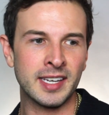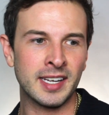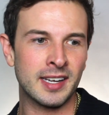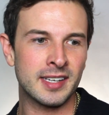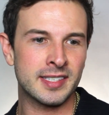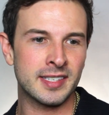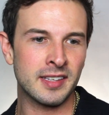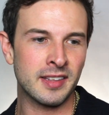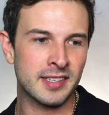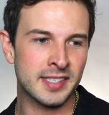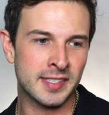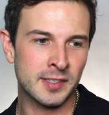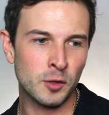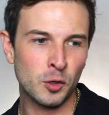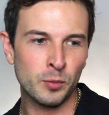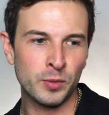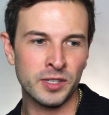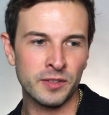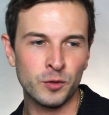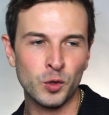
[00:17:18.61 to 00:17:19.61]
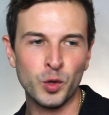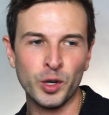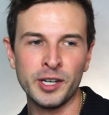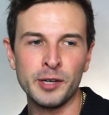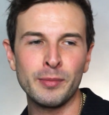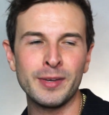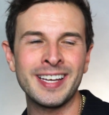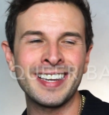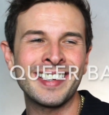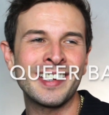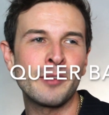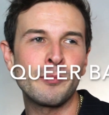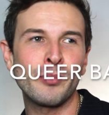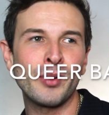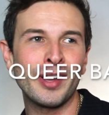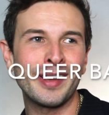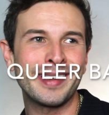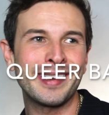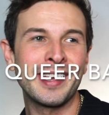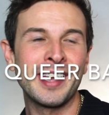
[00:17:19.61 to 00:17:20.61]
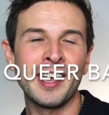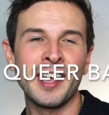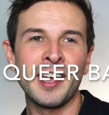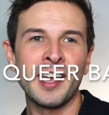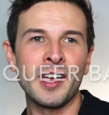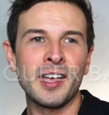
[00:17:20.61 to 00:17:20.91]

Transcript: Like I said, that's a little bit of queer baiting, but